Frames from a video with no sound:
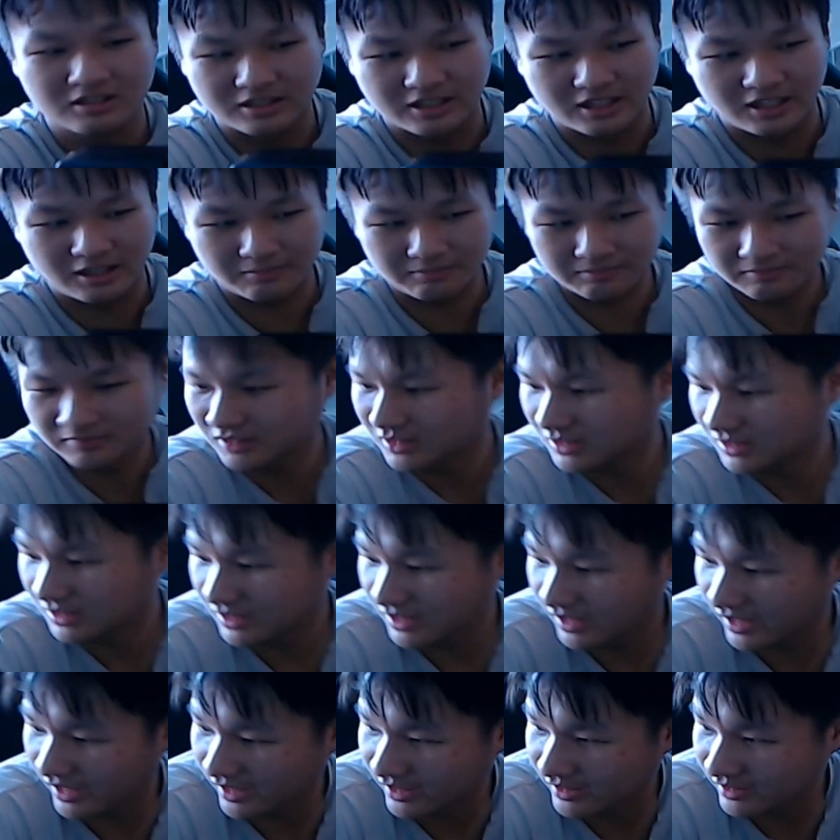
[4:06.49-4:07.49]
yep,
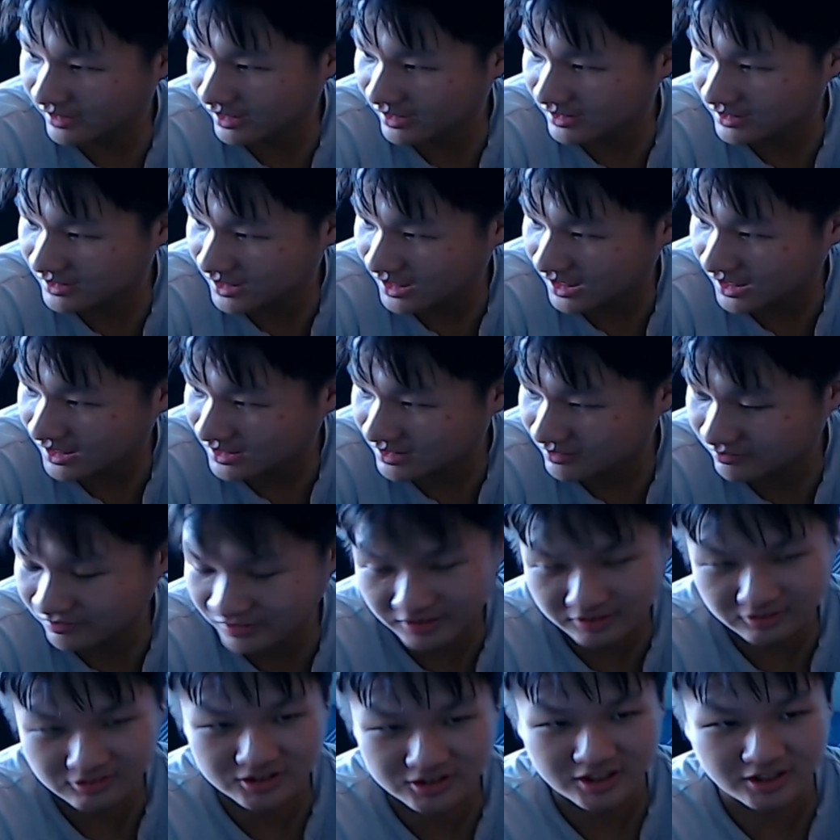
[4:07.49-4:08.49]
and that just
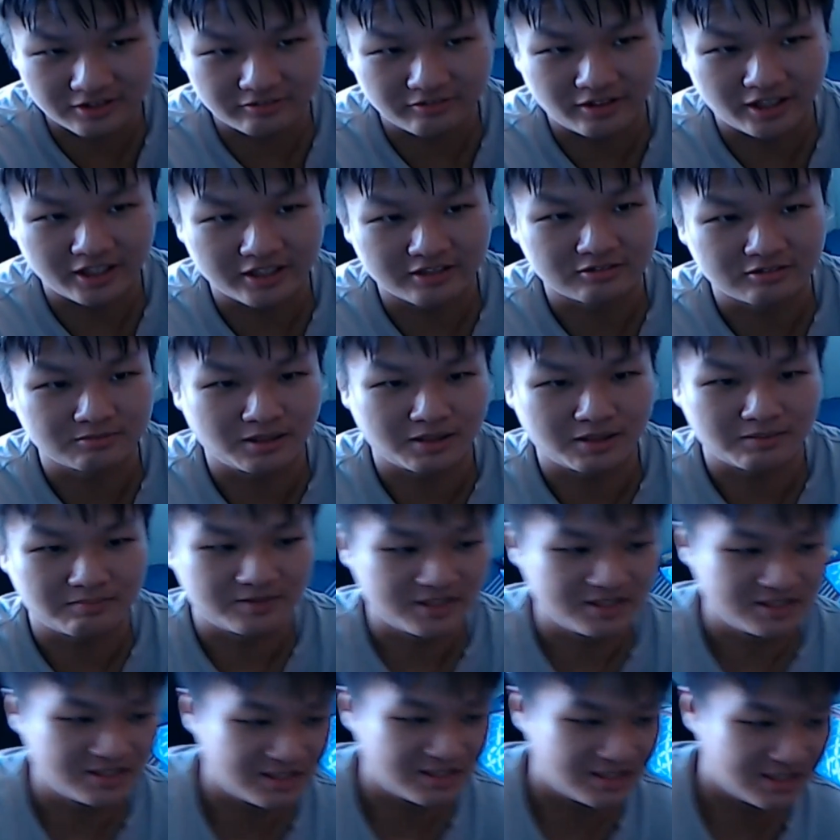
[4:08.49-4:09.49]
ricocheted right into my
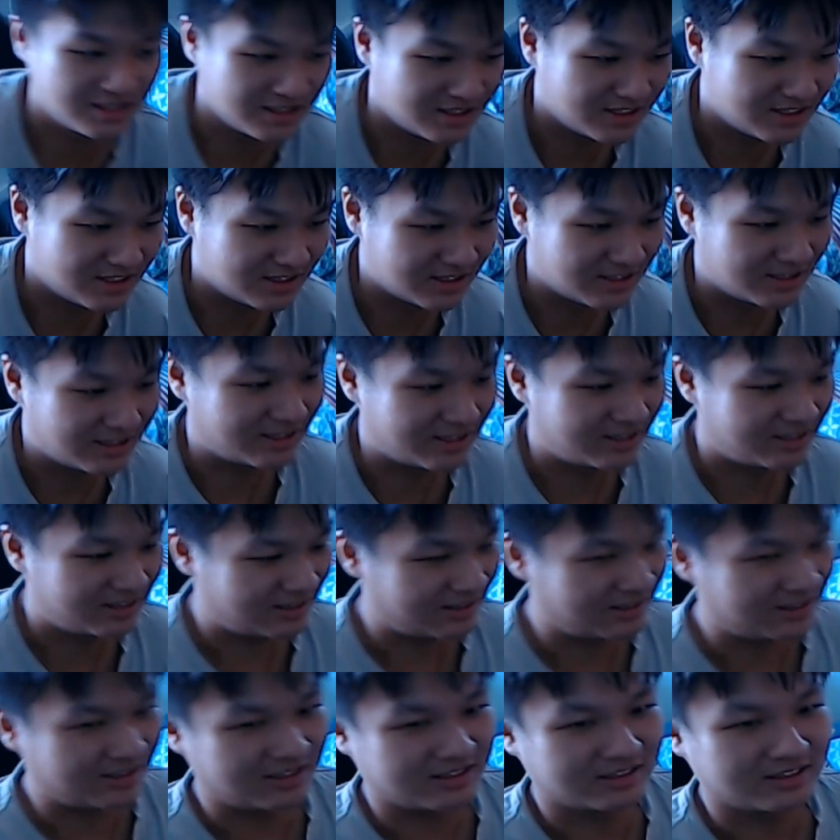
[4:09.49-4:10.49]
PC.
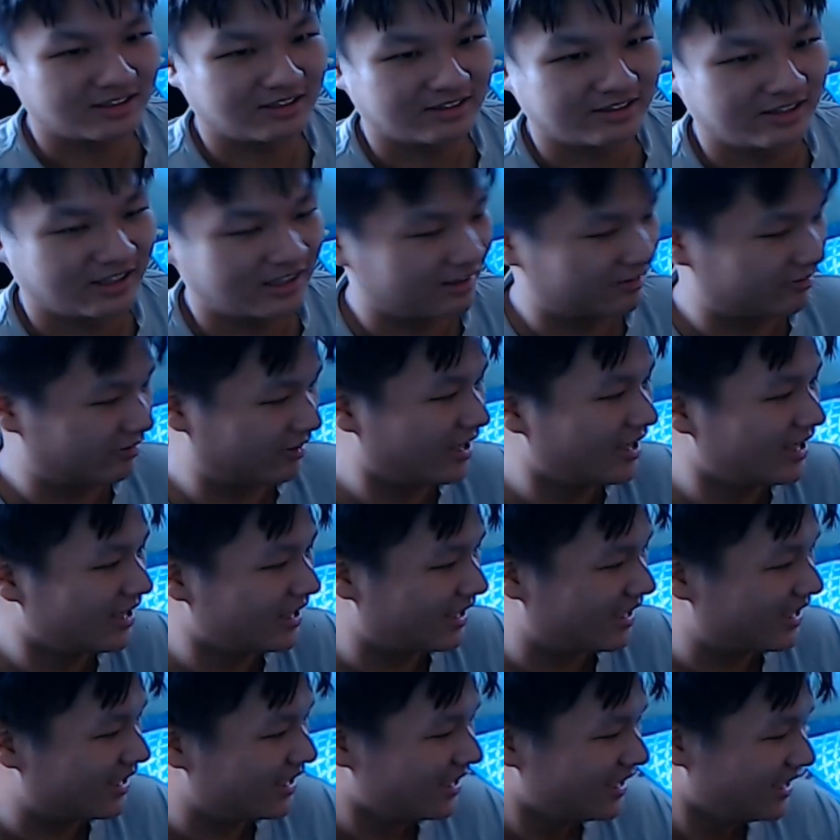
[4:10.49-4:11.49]
Not that
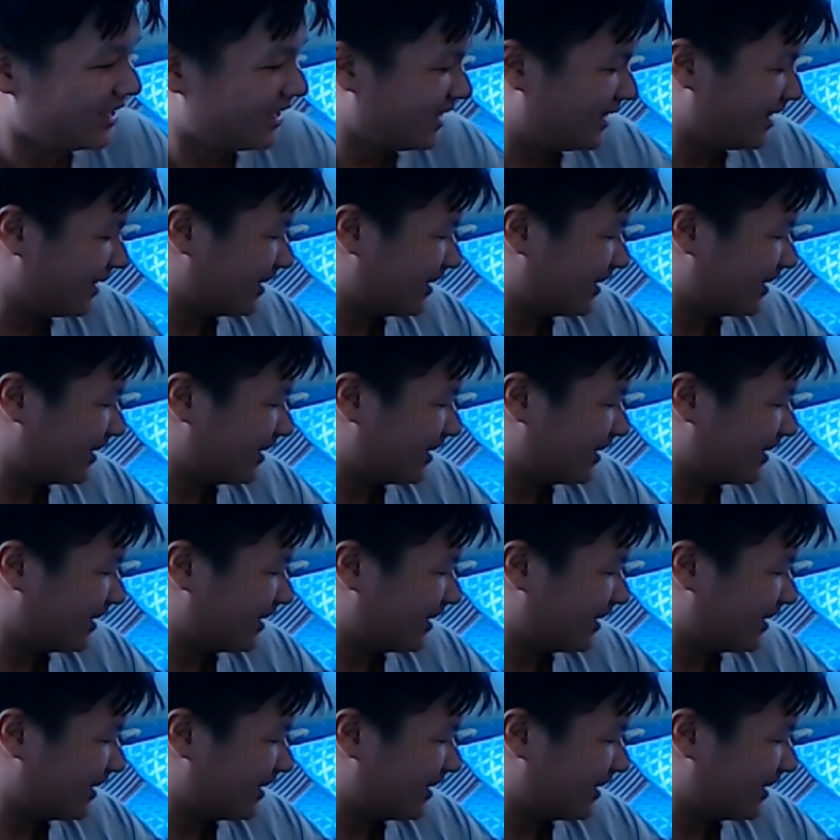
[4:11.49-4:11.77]
great.